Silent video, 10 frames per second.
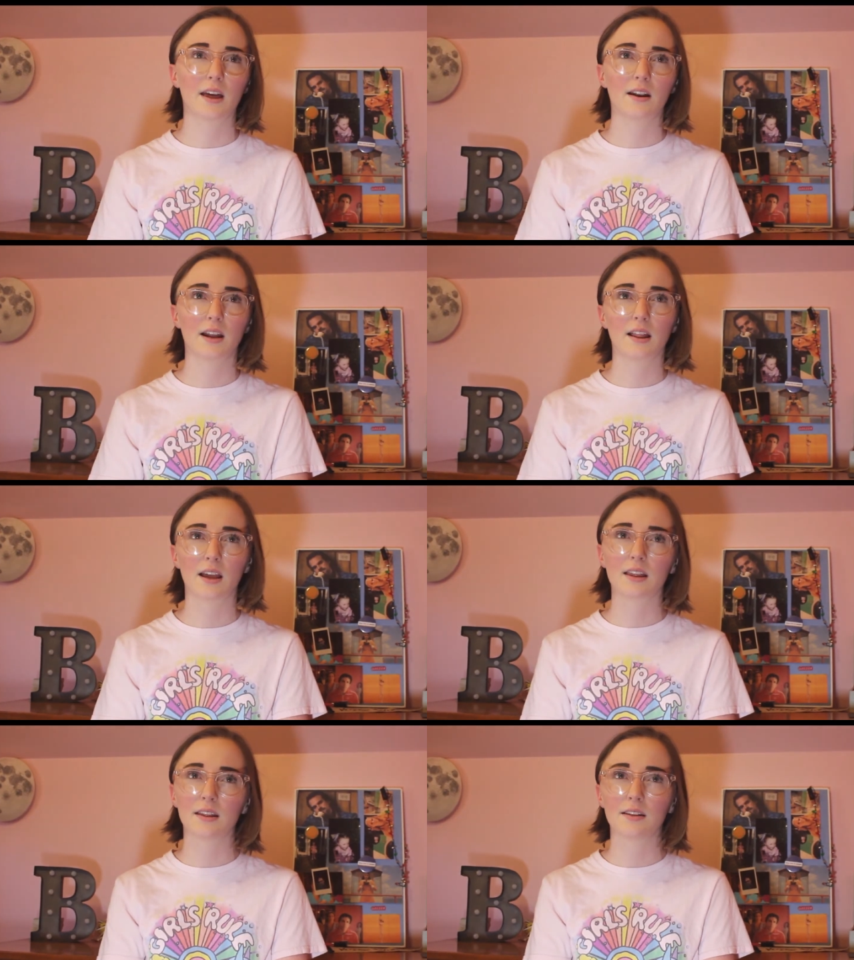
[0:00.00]
that, and I
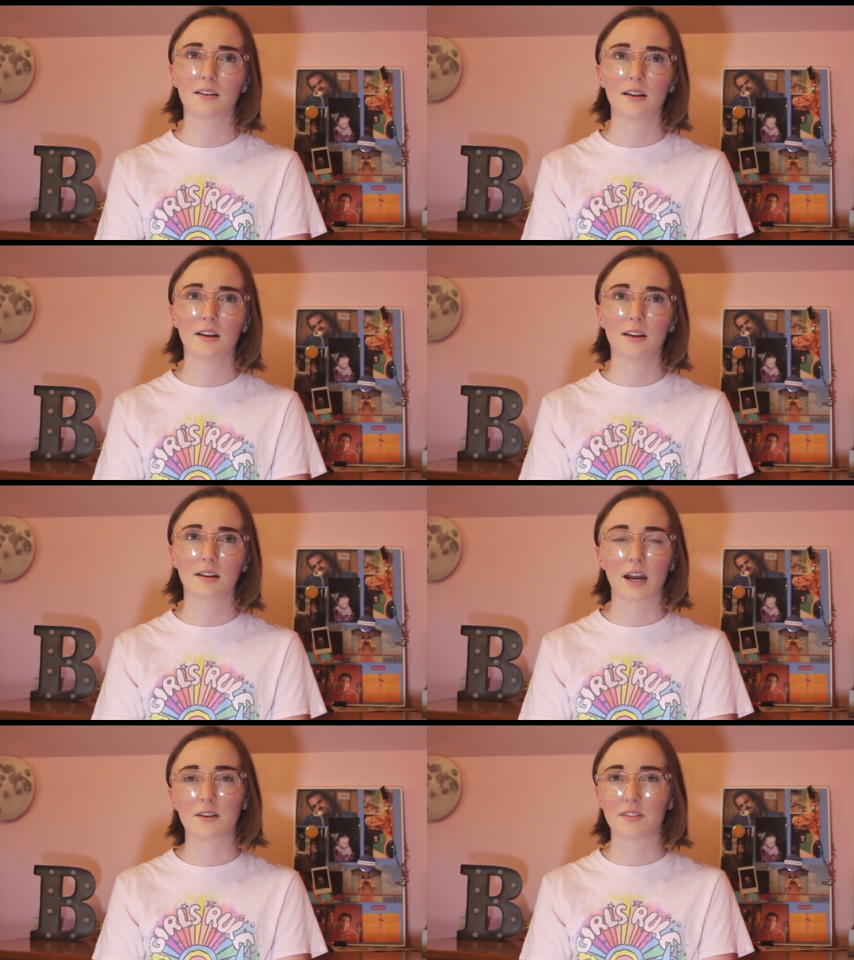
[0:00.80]
like that
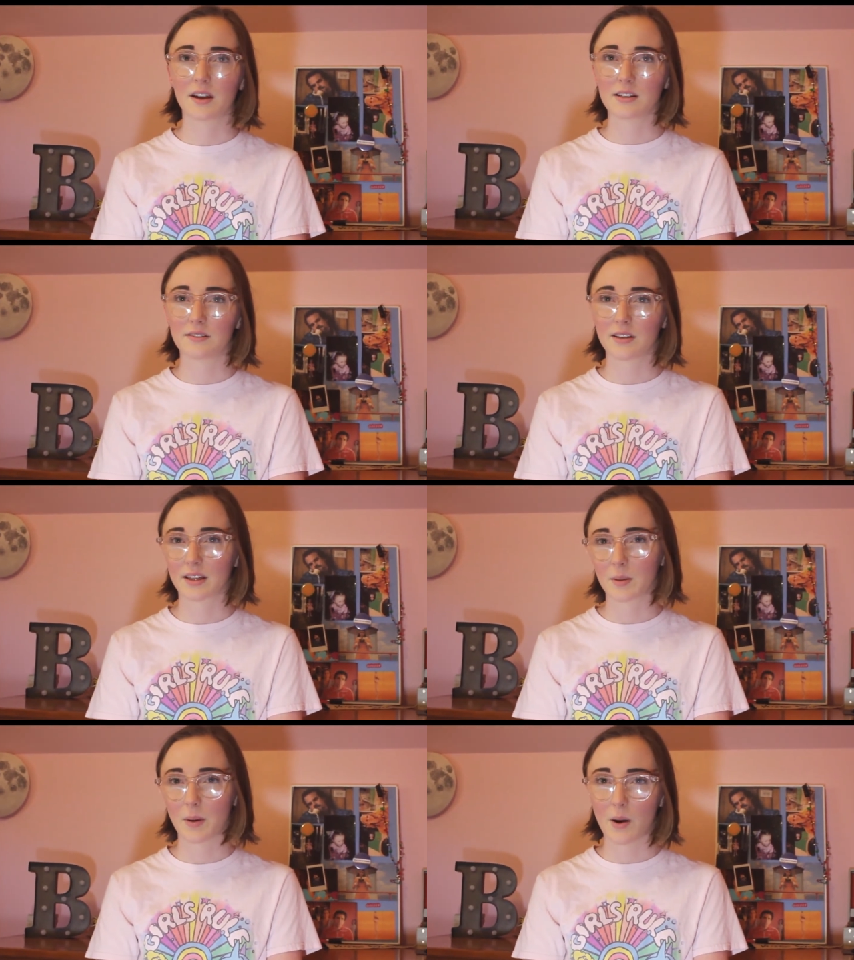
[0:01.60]
kind of the idea of
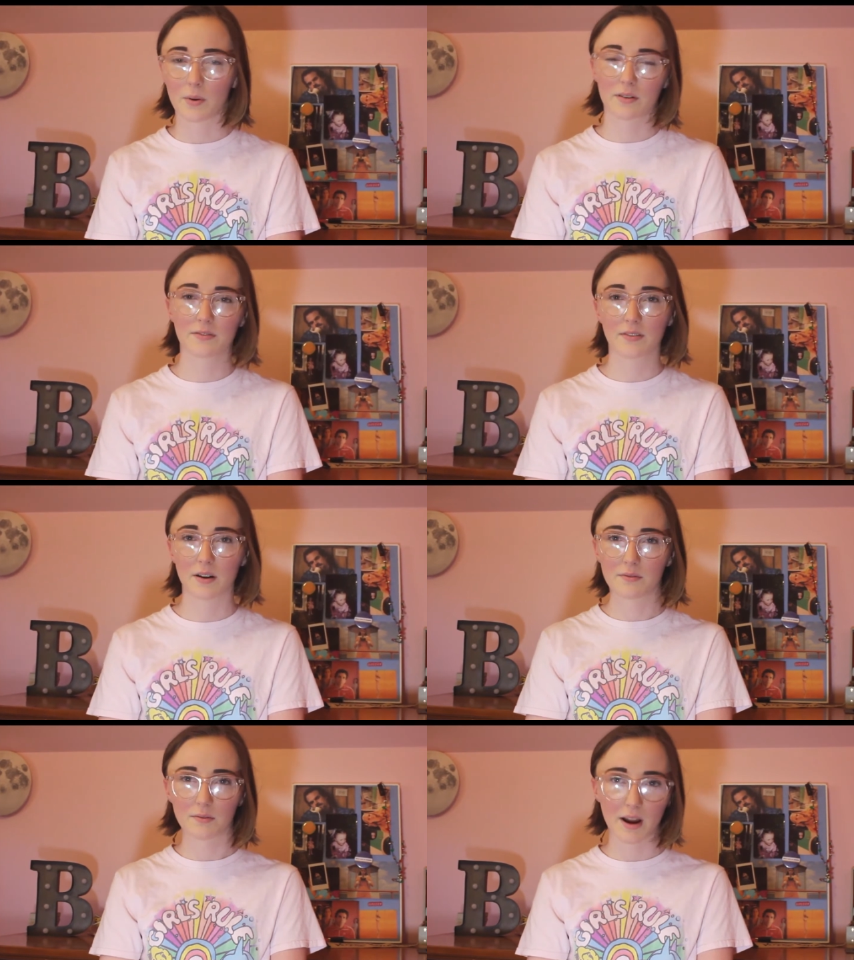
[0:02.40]
like the power
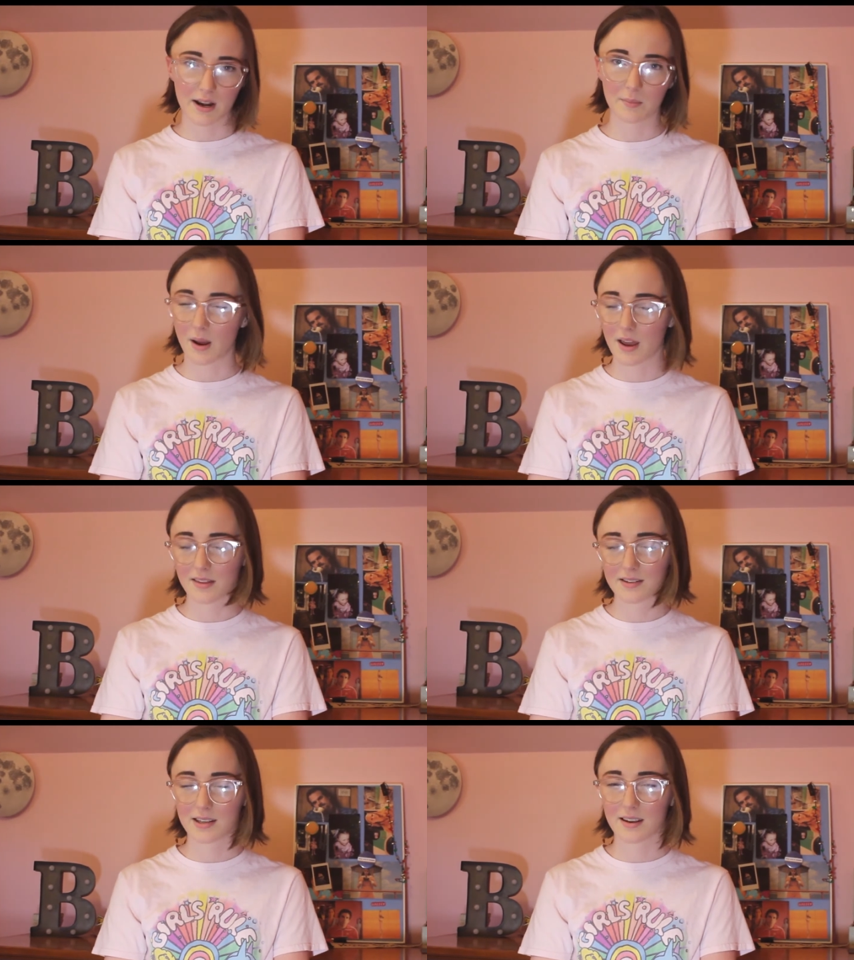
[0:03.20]
of writing behind
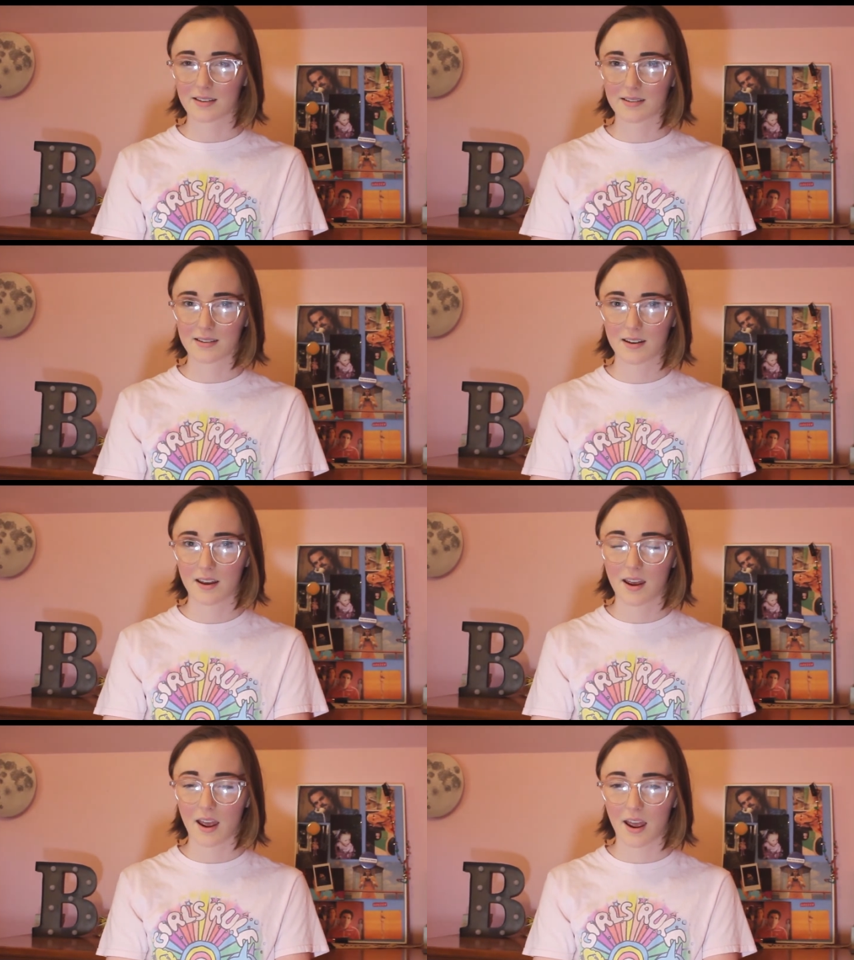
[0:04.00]
the scenes.
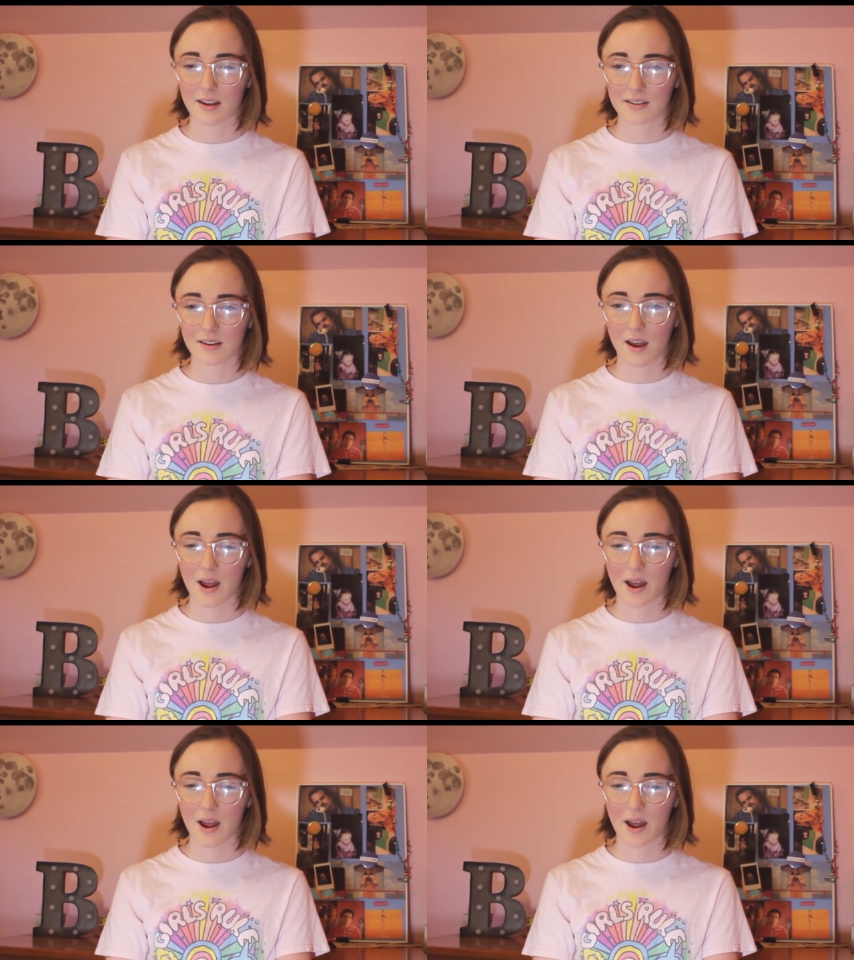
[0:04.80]
And